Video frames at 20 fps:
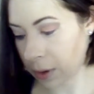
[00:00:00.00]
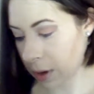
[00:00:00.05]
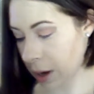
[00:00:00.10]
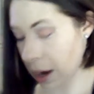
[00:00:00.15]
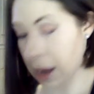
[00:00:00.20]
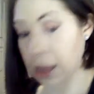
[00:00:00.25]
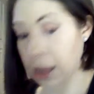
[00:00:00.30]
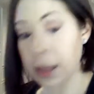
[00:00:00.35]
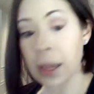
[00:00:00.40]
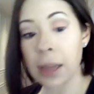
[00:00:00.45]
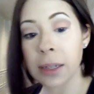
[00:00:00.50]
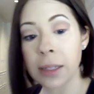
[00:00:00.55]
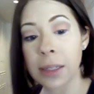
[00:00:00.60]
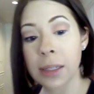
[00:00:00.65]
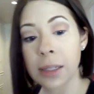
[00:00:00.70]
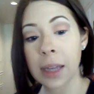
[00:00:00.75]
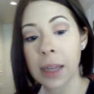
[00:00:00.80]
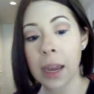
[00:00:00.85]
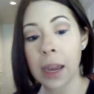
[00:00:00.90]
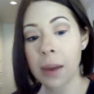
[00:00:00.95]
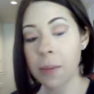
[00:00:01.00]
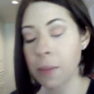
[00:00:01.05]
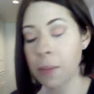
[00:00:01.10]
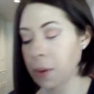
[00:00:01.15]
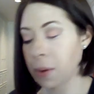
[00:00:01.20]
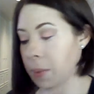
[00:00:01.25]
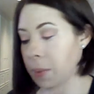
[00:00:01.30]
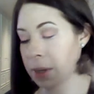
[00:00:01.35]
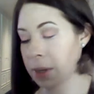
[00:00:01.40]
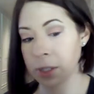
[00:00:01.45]
And that
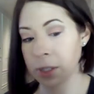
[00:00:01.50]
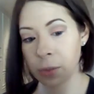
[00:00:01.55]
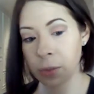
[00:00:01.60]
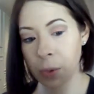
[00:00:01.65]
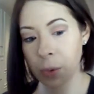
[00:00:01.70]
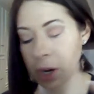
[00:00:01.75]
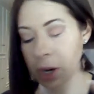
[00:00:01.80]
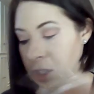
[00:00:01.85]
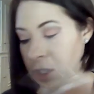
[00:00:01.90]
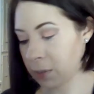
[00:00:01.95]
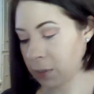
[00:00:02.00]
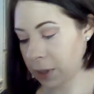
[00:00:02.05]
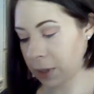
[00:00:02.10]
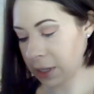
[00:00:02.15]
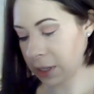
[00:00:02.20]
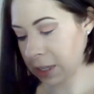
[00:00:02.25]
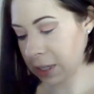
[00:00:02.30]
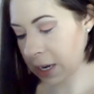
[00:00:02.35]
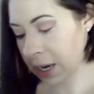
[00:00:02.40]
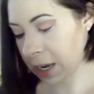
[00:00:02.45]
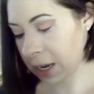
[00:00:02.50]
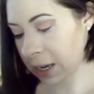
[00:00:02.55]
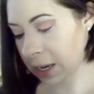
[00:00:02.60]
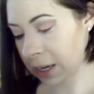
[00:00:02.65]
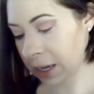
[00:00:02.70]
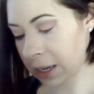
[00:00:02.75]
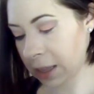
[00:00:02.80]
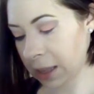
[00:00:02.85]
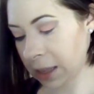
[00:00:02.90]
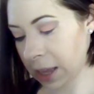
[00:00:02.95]
same pencil brush, I'm going to take it
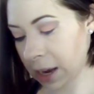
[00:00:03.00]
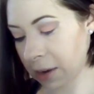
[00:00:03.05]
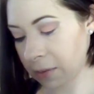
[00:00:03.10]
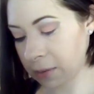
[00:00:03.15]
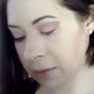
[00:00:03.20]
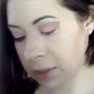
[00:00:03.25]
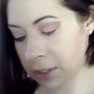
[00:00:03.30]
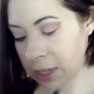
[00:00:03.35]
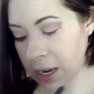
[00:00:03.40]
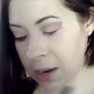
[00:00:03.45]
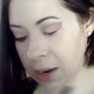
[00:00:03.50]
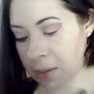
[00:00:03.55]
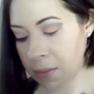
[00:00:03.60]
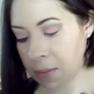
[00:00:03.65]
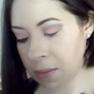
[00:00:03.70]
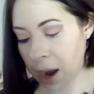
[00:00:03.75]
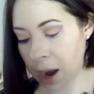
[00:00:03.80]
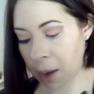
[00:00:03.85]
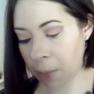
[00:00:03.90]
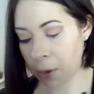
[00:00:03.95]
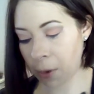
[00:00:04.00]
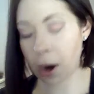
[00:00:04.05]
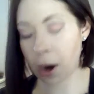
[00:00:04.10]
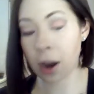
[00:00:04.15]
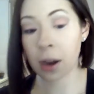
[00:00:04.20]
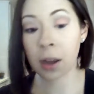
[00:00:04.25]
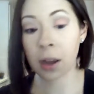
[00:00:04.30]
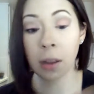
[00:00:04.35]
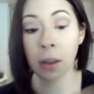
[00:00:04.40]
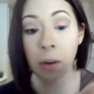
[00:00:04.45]
and get that same
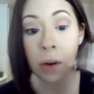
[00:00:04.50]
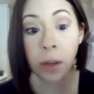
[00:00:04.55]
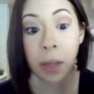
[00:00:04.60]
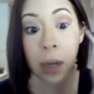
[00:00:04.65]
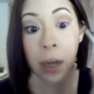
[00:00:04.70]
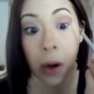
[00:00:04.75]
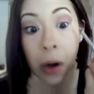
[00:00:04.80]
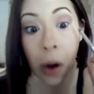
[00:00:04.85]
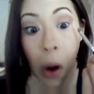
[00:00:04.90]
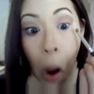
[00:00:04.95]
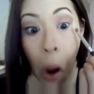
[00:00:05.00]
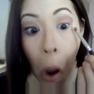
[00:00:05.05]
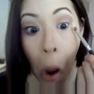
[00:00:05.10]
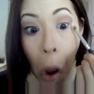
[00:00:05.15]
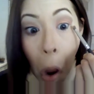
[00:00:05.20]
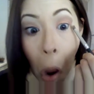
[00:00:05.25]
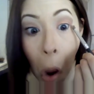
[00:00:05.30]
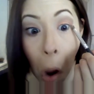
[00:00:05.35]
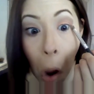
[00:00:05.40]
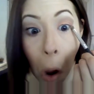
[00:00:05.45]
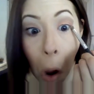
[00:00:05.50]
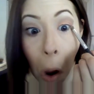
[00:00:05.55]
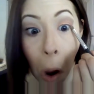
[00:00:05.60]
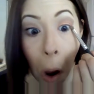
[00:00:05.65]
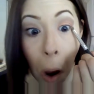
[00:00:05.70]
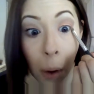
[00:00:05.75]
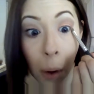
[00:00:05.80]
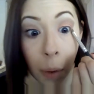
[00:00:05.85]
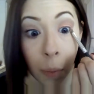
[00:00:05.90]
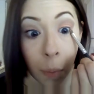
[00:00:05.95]
apricot color on there
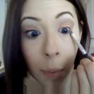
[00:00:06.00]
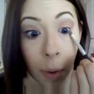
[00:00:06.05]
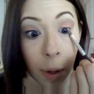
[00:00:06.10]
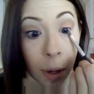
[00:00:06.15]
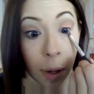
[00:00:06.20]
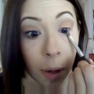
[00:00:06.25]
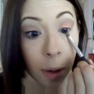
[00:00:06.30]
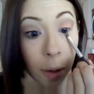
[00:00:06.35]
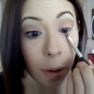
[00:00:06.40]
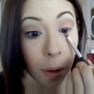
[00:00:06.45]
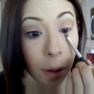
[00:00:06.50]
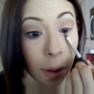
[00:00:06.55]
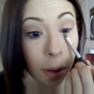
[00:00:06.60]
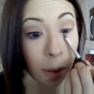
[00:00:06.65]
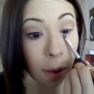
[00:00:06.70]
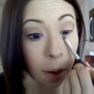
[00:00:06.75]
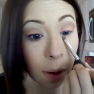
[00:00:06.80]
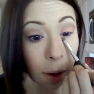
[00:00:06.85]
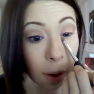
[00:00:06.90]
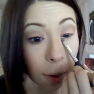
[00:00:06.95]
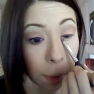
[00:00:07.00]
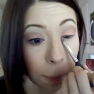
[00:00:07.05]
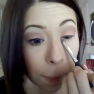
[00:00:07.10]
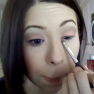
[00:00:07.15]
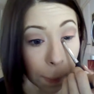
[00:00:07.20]
and run it underneath here.